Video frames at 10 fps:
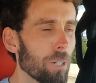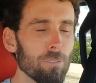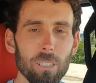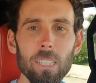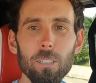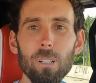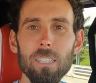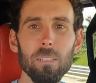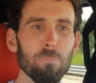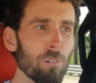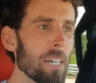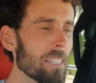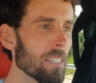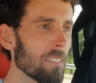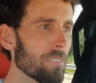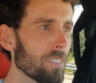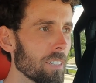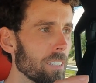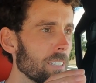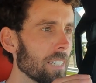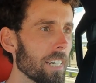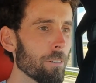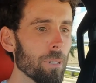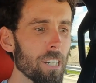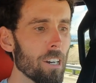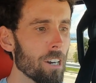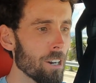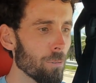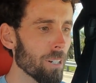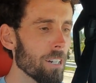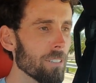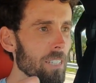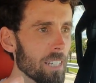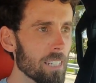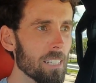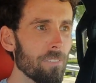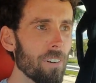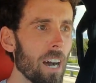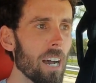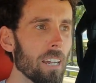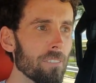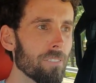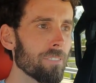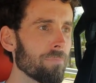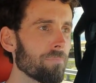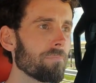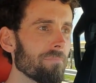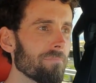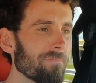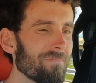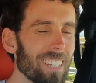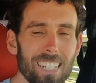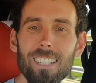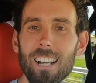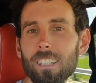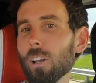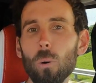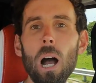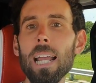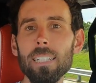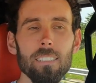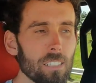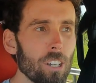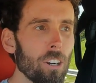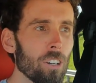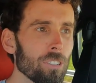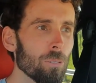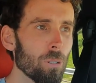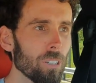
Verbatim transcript: But really what's impressive, here we are, we're going sixty-five. It's not the quietest car in the